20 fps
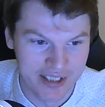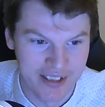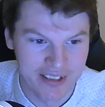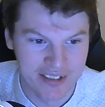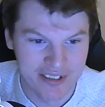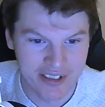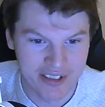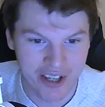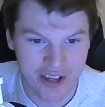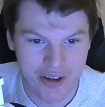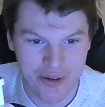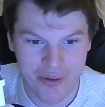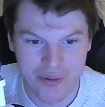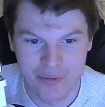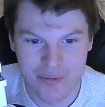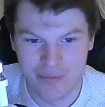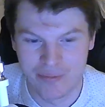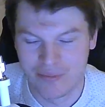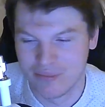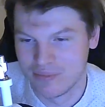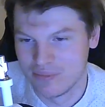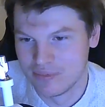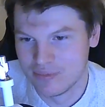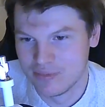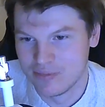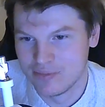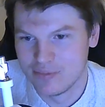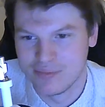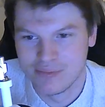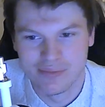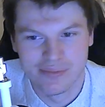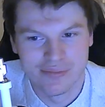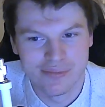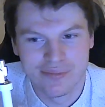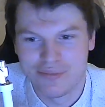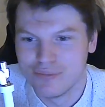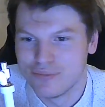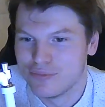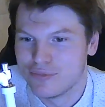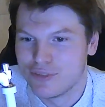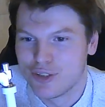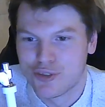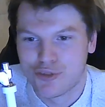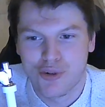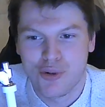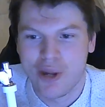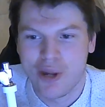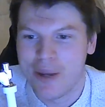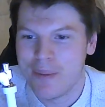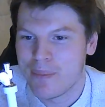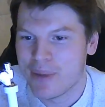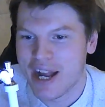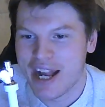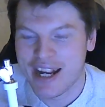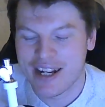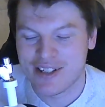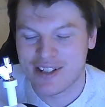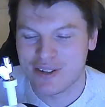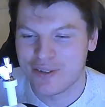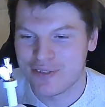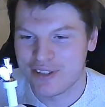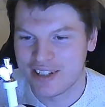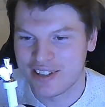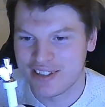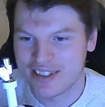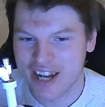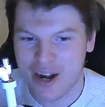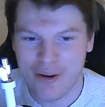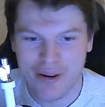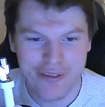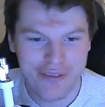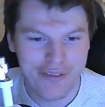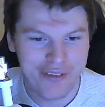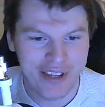So the true impact of this tariff